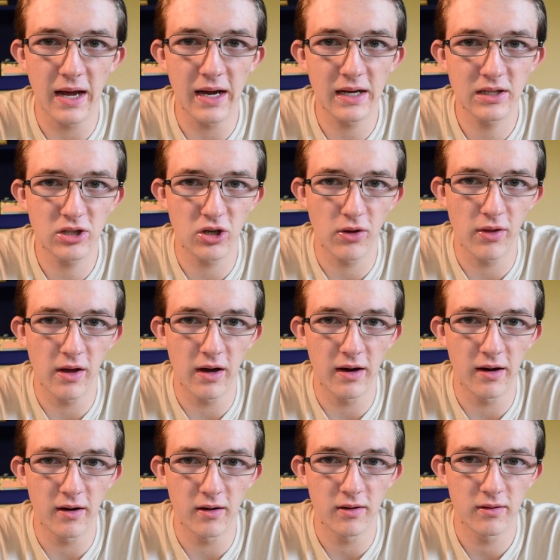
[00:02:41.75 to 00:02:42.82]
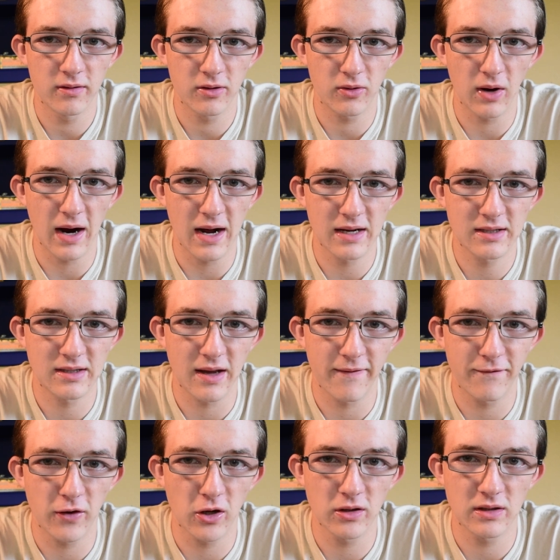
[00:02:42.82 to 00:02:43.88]
edge of the grass
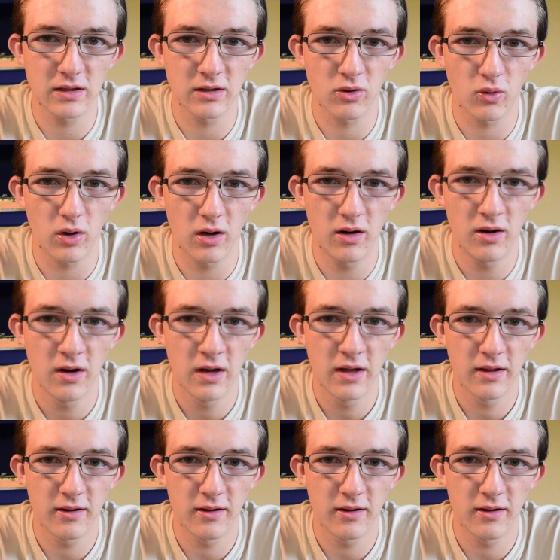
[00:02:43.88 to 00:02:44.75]
that falls into water,